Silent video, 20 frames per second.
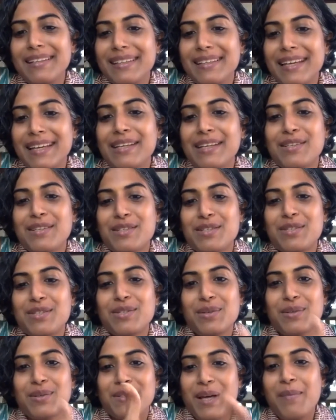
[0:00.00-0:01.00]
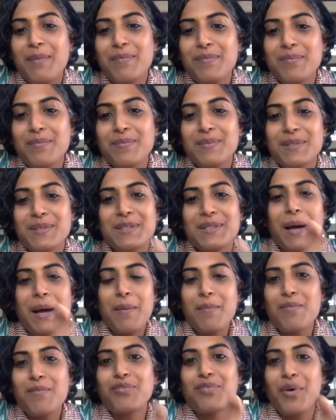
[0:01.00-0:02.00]
it to some
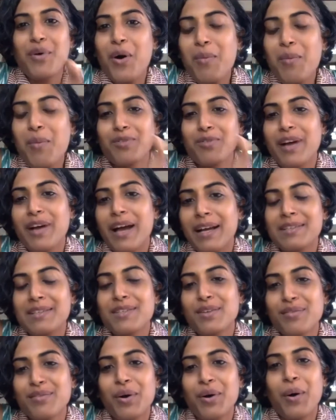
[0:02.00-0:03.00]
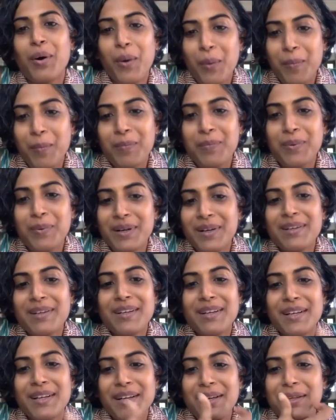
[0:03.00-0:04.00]
some form of active hope
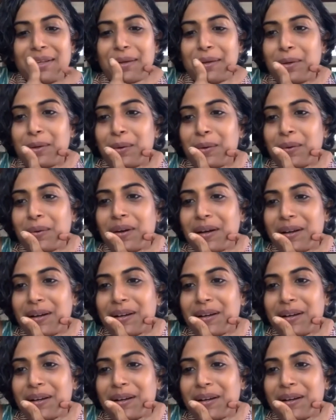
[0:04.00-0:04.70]
yes